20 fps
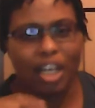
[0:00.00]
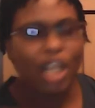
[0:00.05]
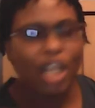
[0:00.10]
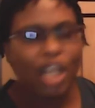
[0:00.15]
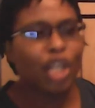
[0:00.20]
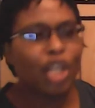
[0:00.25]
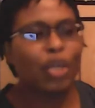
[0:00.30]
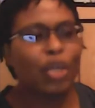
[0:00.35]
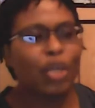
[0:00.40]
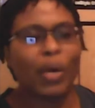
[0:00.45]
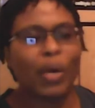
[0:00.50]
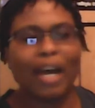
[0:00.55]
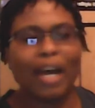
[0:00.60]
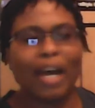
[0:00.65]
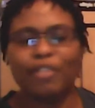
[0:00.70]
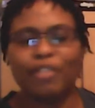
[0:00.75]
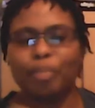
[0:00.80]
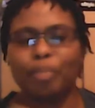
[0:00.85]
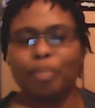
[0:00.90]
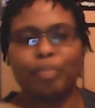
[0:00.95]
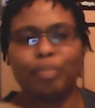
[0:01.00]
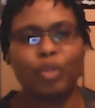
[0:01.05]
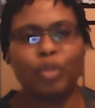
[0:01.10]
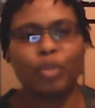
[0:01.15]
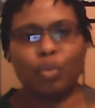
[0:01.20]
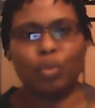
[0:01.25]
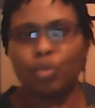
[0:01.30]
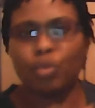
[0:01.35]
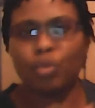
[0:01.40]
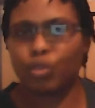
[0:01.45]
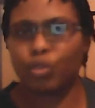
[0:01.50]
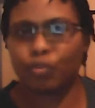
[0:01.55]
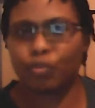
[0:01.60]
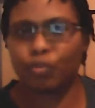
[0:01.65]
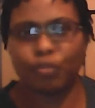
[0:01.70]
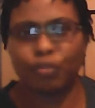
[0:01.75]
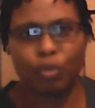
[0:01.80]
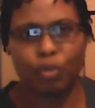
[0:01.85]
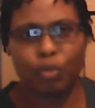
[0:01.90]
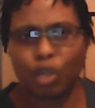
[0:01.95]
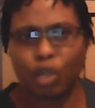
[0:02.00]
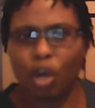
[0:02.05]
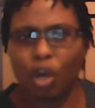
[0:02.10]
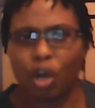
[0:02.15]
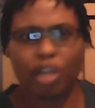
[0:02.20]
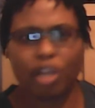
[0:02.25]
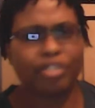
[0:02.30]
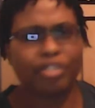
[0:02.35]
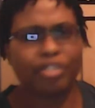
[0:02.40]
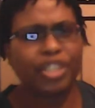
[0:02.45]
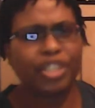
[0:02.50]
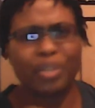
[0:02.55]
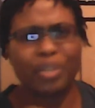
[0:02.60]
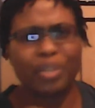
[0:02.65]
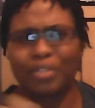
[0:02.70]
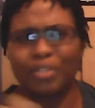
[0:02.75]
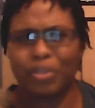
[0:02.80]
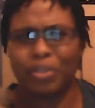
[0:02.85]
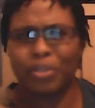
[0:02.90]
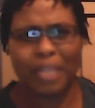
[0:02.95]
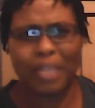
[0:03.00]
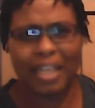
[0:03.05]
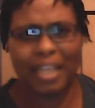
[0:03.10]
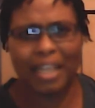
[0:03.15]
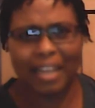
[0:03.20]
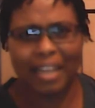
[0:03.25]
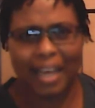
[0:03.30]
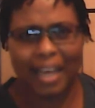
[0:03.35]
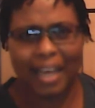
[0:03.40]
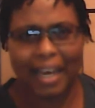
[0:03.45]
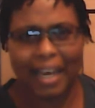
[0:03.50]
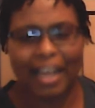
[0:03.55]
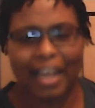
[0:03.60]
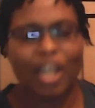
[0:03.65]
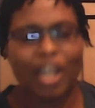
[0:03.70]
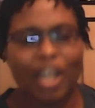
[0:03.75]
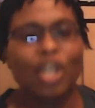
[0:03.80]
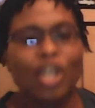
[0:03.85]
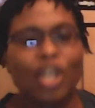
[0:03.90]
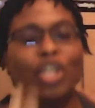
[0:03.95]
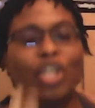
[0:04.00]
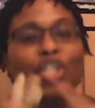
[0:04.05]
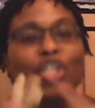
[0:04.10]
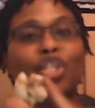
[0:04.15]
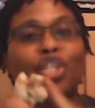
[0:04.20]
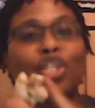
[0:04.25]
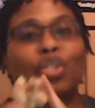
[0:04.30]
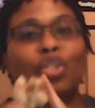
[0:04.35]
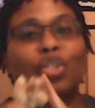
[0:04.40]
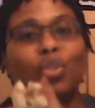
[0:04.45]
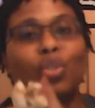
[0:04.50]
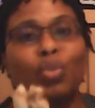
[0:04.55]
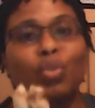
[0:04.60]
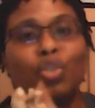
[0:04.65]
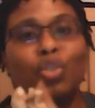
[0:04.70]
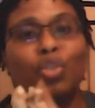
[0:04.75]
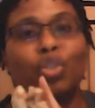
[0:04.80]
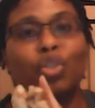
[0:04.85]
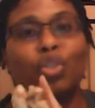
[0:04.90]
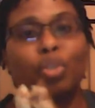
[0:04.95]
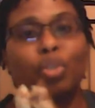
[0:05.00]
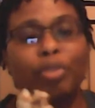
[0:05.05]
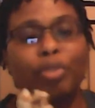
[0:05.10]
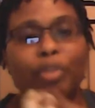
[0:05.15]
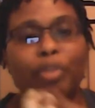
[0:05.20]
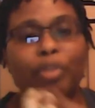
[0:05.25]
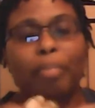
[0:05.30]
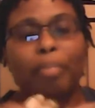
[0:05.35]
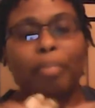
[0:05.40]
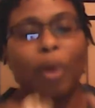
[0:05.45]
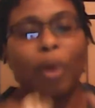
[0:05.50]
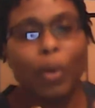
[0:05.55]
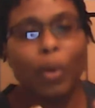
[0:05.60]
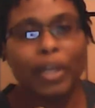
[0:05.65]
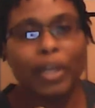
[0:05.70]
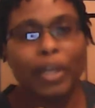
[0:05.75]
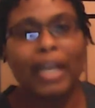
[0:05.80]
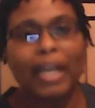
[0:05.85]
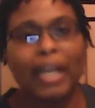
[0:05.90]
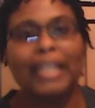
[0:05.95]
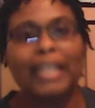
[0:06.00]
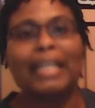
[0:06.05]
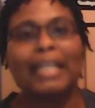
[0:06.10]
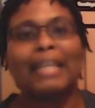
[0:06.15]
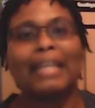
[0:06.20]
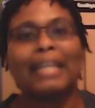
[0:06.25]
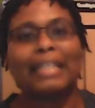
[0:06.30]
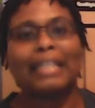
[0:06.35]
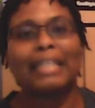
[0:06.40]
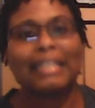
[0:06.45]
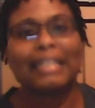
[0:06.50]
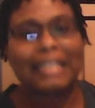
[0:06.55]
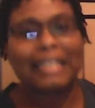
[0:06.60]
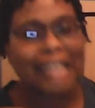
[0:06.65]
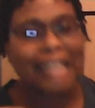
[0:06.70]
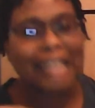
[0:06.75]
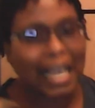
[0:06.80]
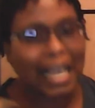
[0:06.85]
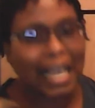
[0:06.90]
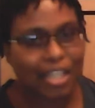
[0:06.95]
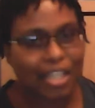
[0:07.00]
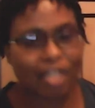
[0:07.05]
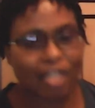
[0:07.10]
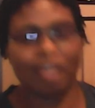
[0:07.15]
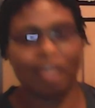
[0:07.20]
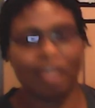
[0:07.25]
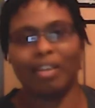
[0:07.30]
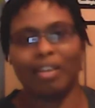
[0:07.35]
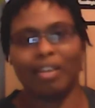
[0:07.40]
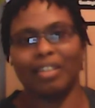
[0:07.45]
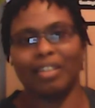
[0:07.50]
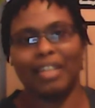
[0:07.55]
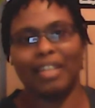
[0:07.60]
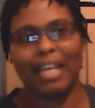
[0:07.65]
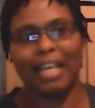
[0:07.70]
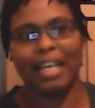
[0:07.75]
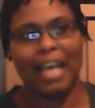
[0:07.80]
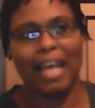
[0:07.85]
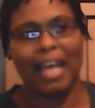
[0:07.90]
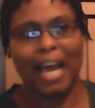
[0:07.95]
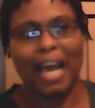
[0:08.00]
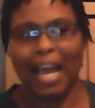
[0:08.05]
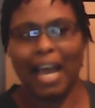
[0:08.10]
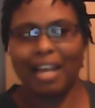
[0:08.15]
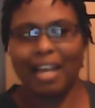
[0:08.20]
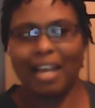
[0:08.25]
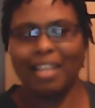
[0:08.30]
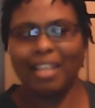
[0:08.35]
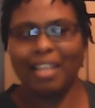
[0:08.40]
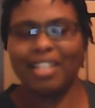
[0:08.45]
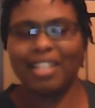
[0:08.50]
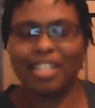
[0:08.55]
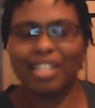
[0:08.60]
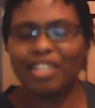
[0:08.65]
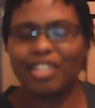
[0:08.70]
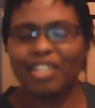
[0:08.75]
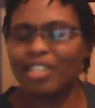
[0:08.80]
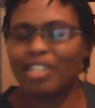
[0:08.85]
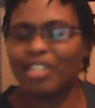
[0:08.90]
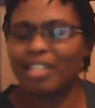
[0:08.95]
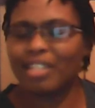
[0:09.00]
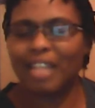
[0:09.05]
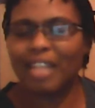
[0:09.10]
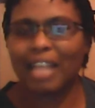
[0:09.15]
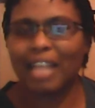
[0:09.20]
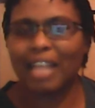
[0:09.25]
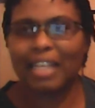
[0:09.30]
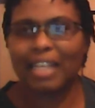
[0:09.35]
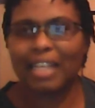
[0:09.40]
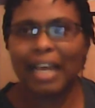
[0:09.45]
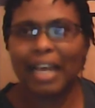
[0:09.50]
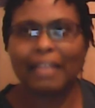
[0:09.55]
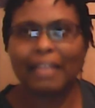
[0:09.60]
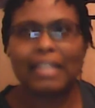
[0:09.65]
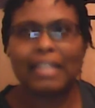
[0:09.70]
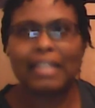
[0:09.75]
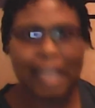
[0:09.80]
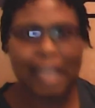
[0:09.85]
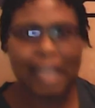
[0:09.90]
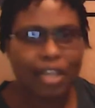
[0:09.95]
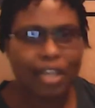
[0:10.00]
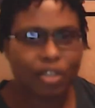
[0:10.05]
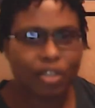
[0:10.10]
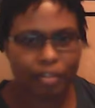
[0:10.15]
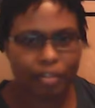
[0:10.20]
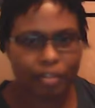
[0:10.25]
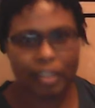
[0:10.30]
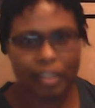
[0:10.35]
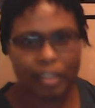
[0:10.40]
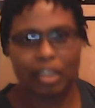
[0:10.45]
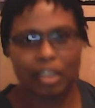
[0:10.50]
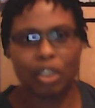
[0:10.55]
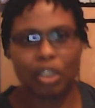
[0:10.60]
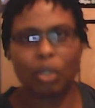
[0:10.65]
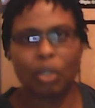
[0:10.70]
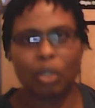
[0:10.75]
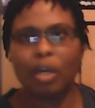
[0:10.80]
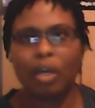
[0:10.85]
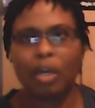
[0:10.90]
you don't have to use food coloring, you don't use anything like that. You just use the turmeric powder and you get that nice color. And it's, it's, it's nice. I like the taste of it, you know.